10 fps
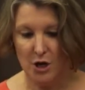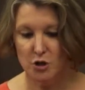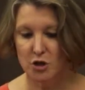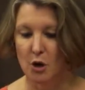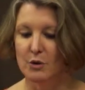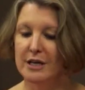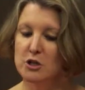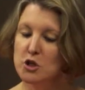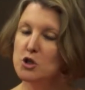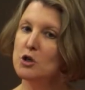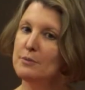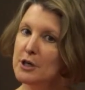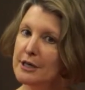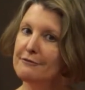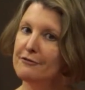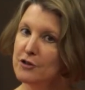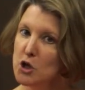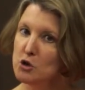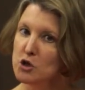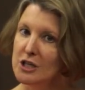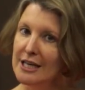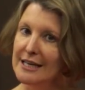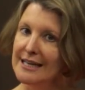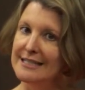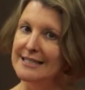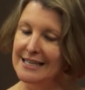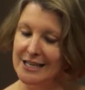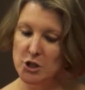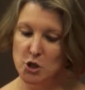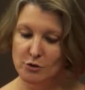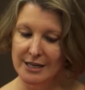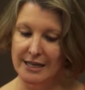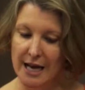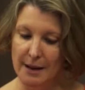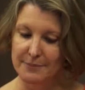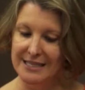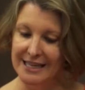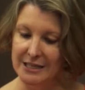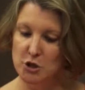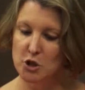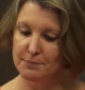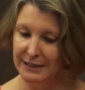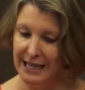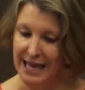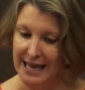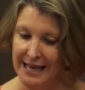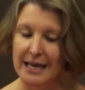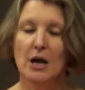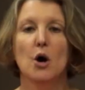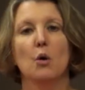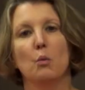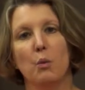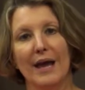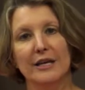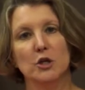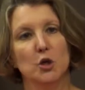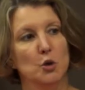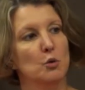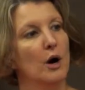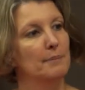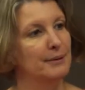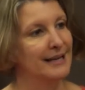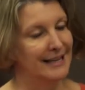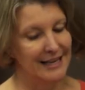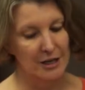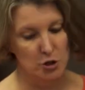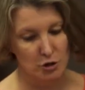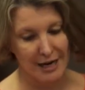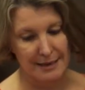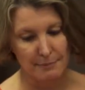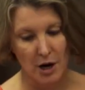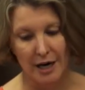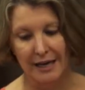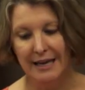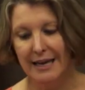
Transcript: So consumer confusion is the issue that comes into play when you are picking a trademark.